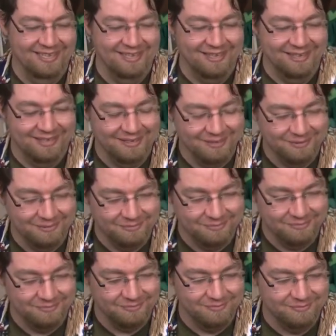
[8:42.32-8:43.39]

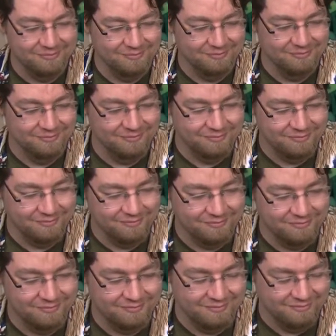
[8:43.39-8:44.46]

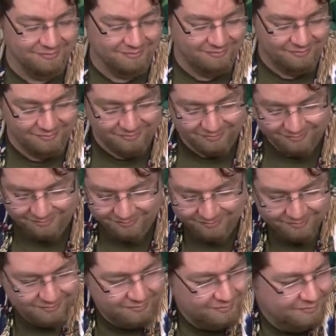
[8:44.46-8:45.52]

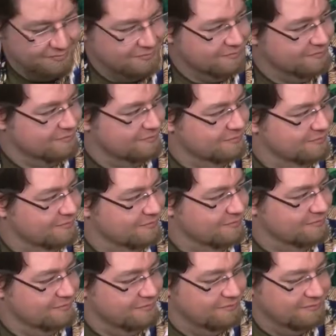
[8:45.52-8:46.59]

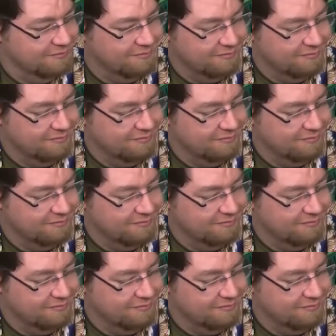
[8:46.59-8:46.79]
[no speech]